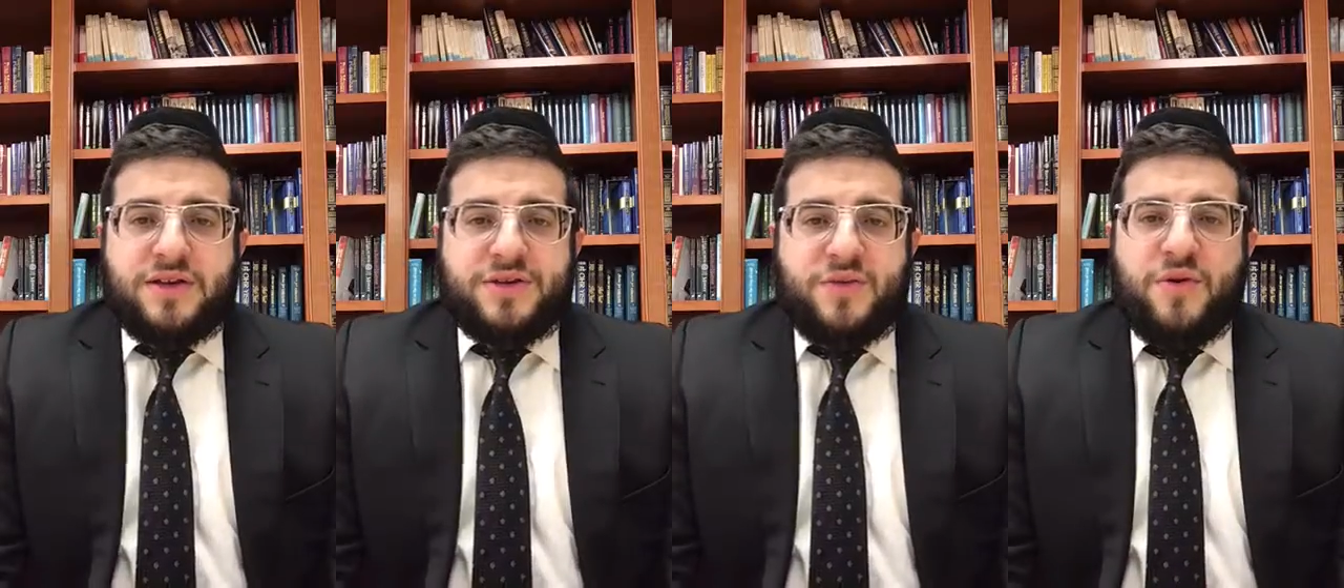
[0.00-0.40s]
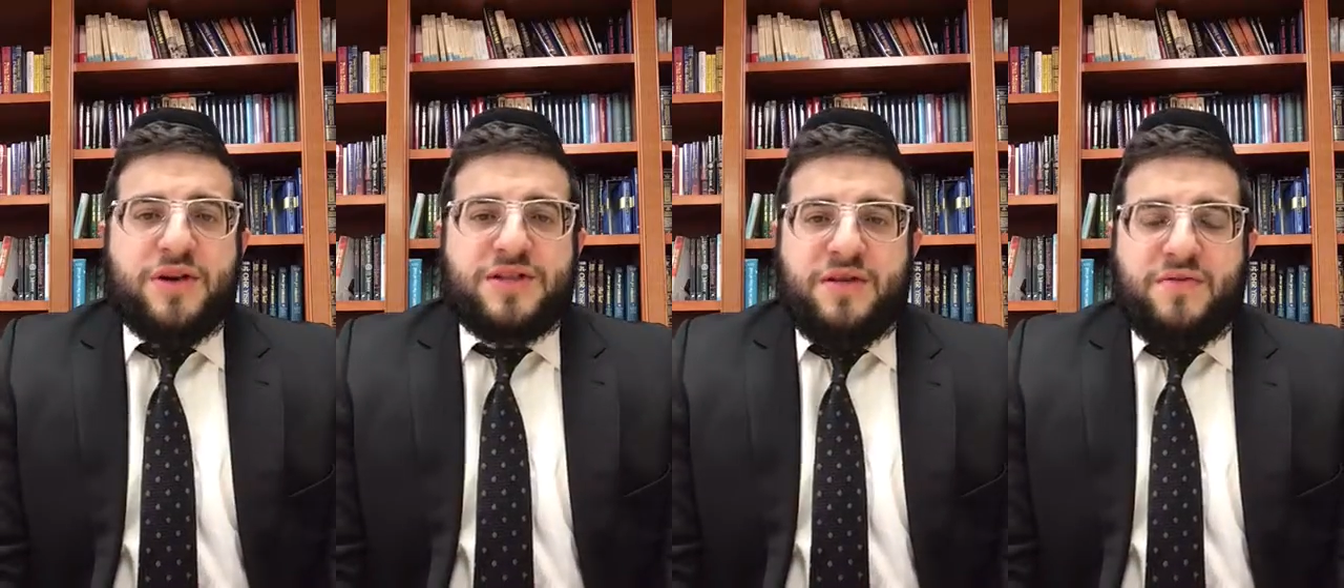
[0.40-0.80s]
So what
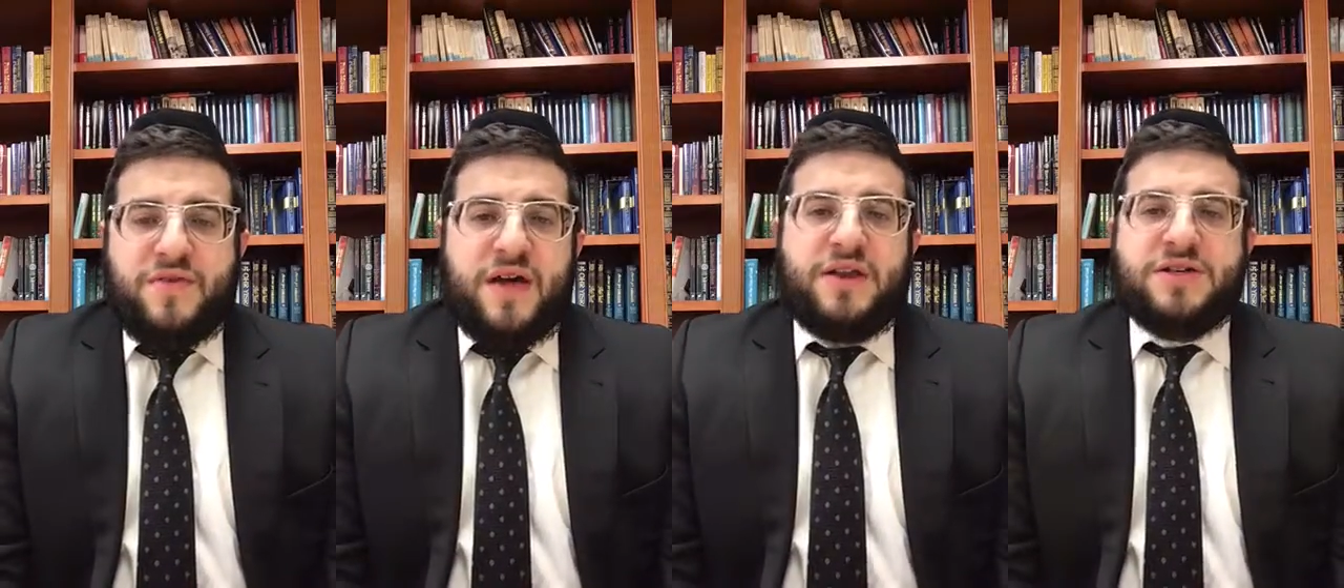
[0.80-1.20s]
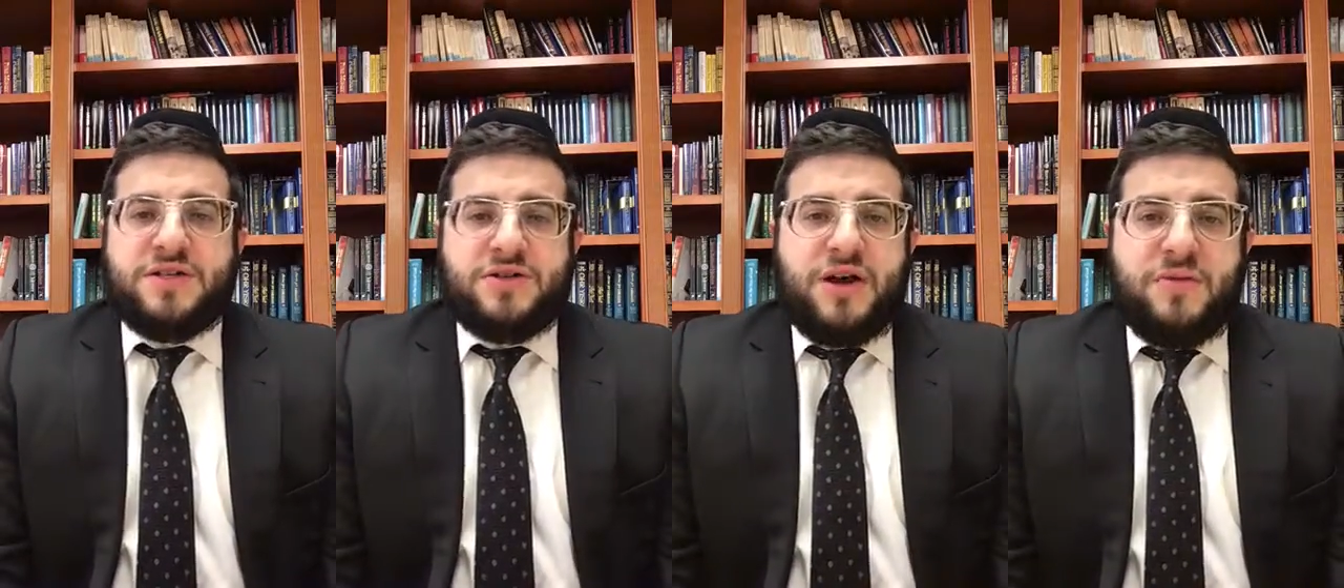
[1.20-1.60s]
are the
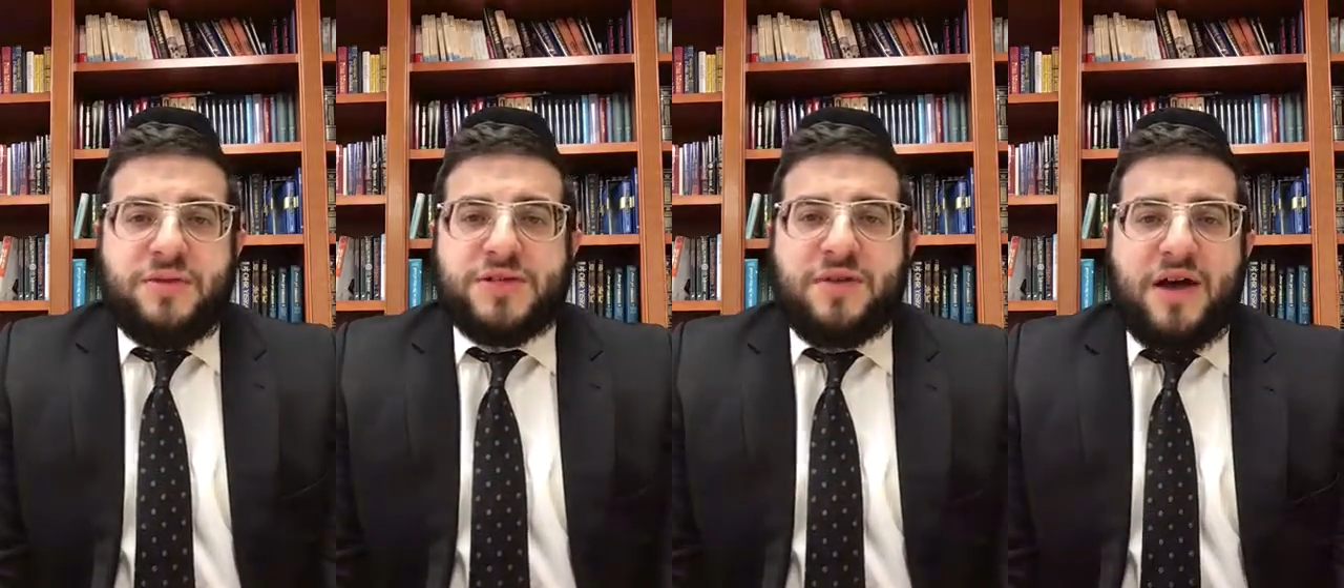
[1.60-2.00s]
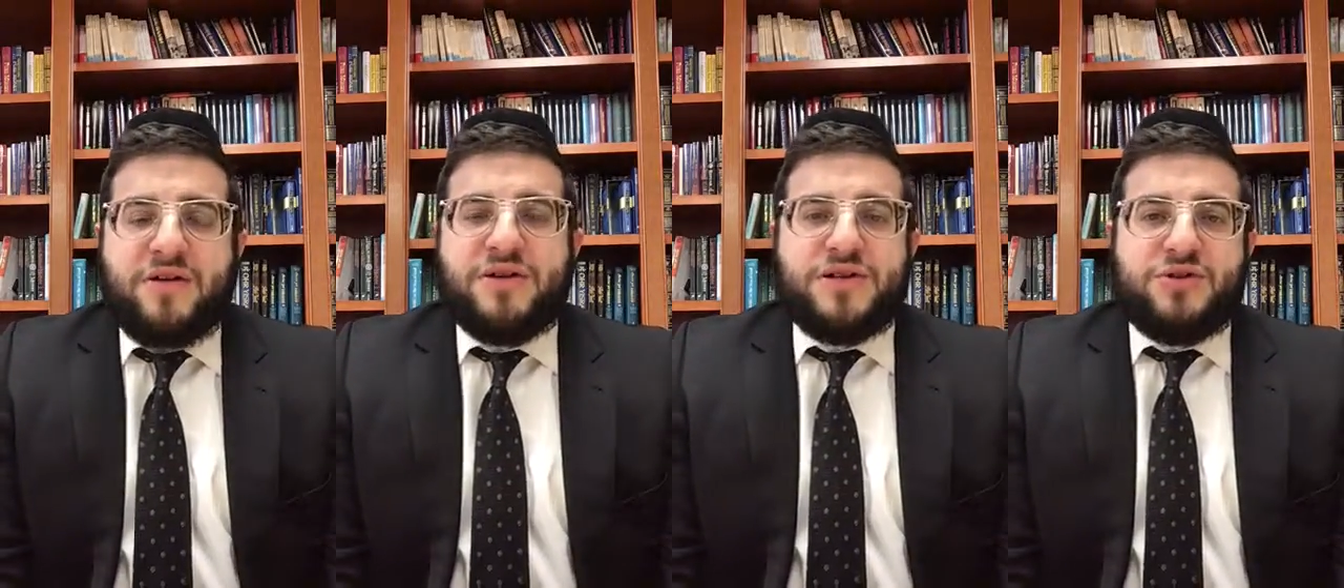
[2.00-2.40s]
advantages of tribalism? How
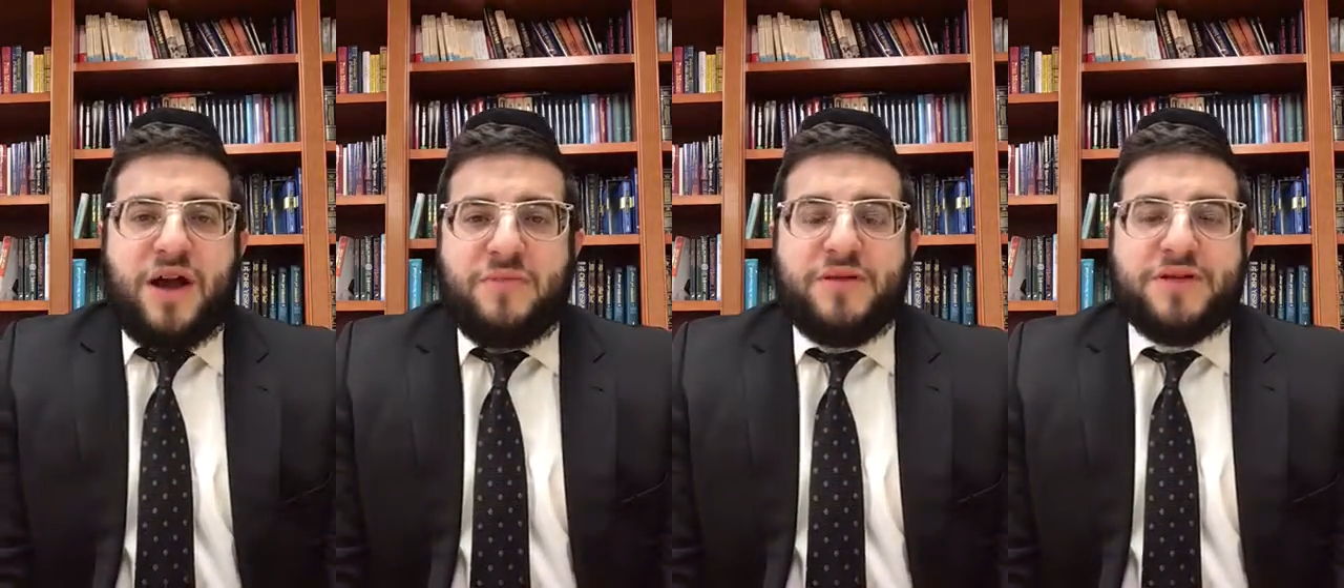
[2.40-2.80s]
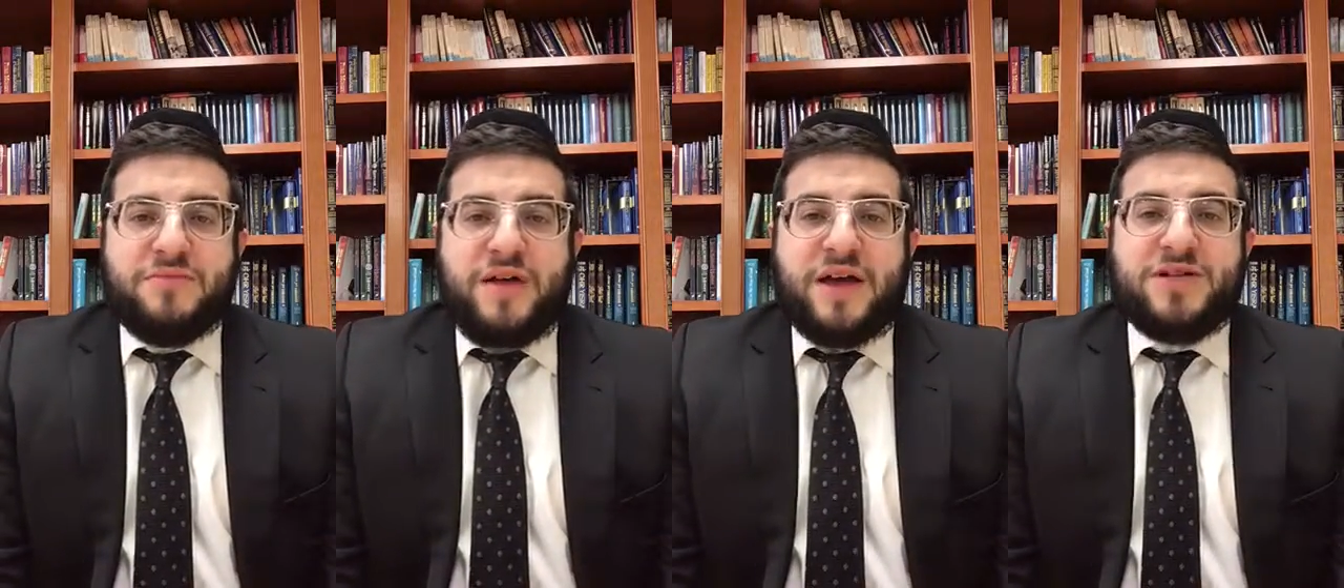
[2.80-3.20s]
can
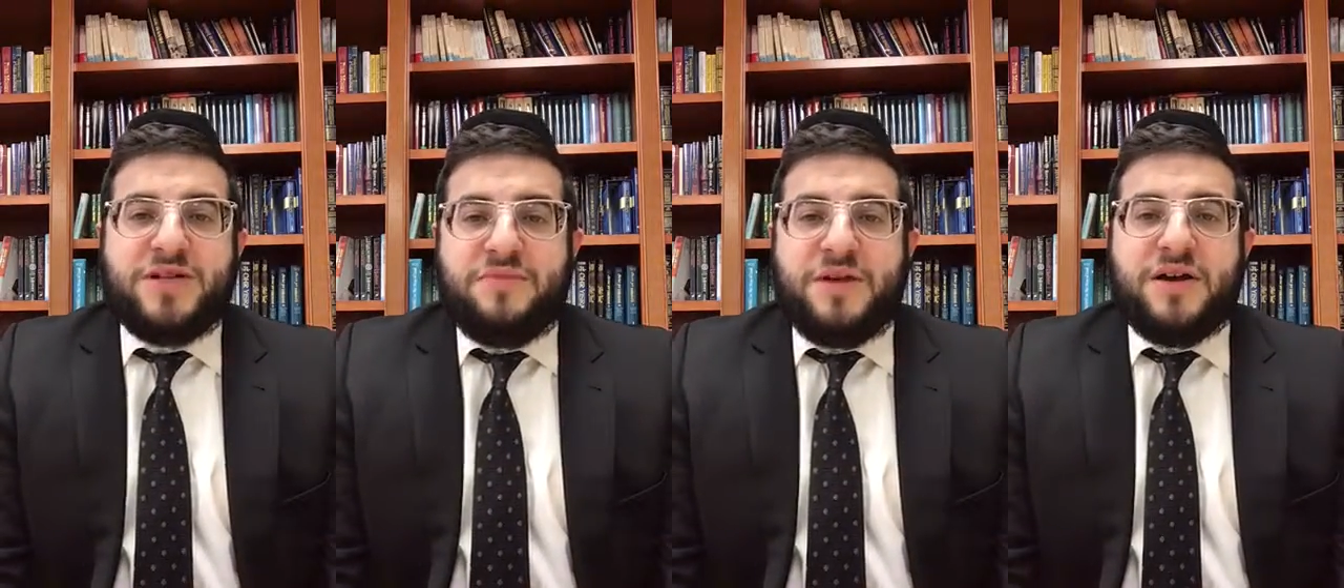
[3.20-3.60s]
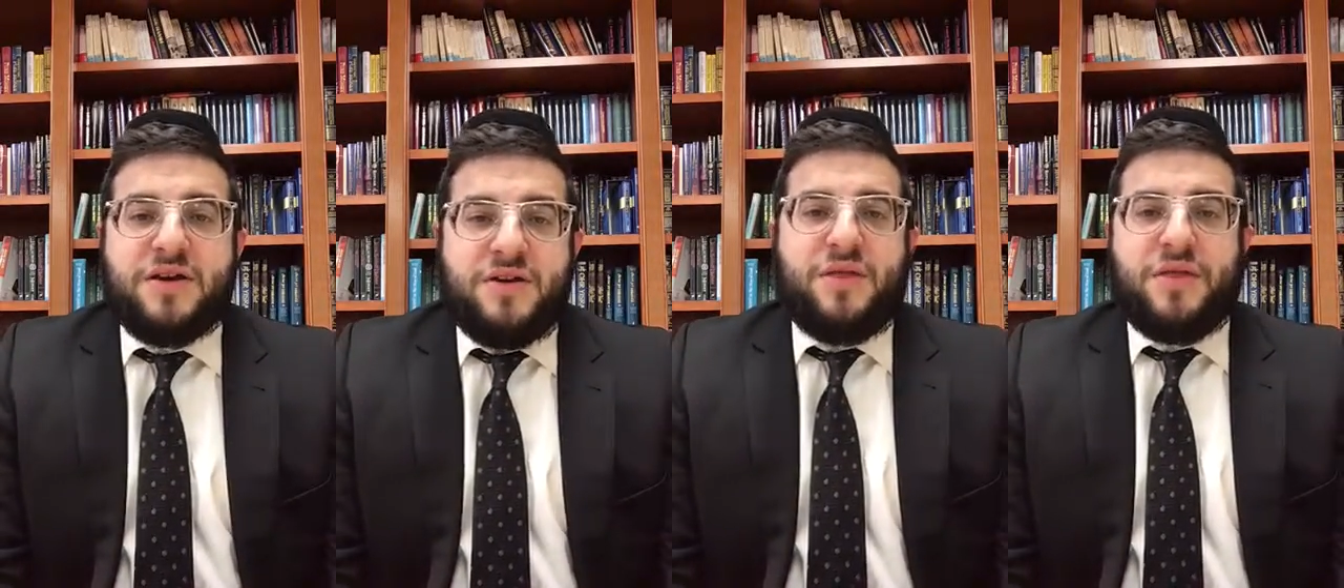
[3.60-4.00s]
tribalism actually be a
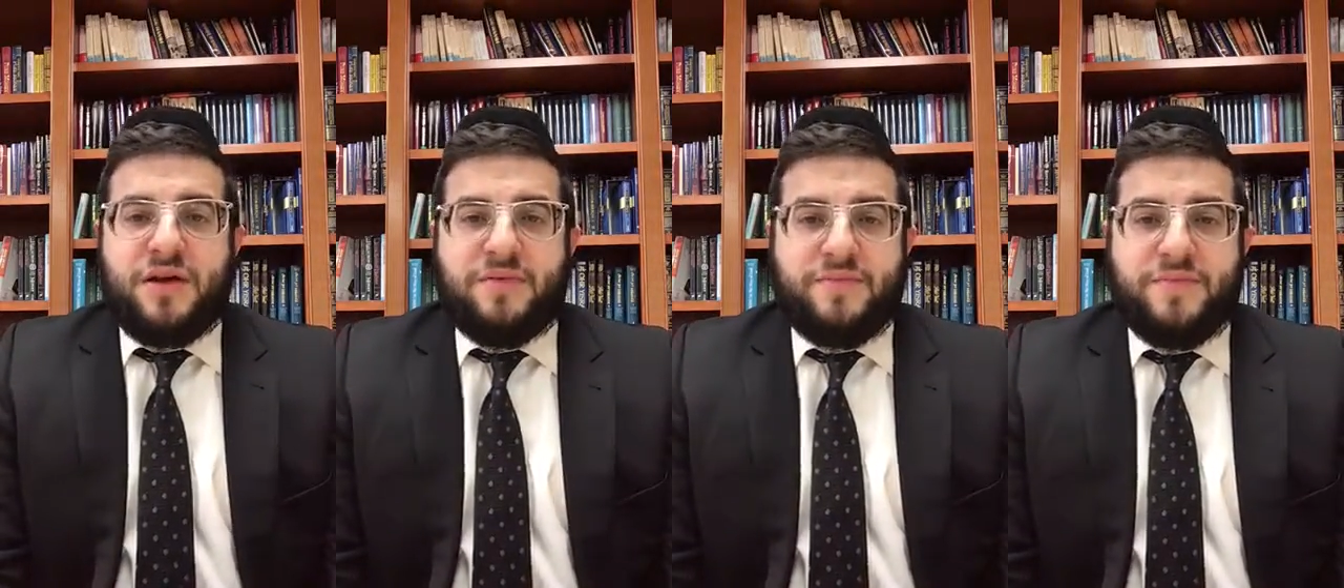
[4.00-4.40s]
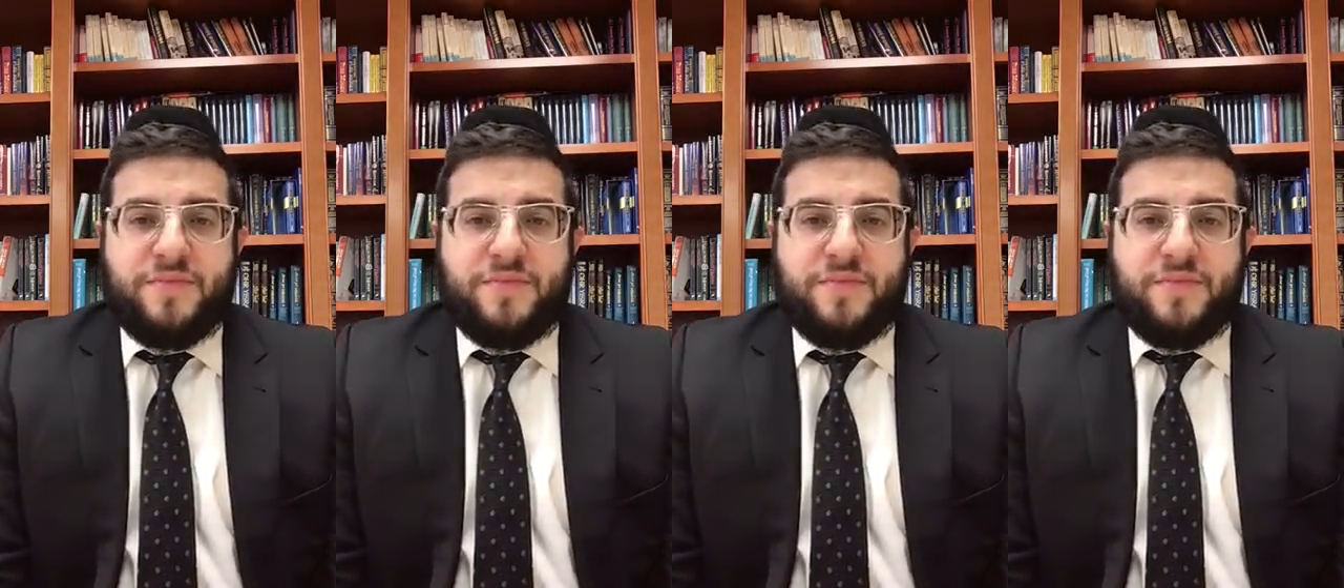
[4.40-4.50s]
good thing?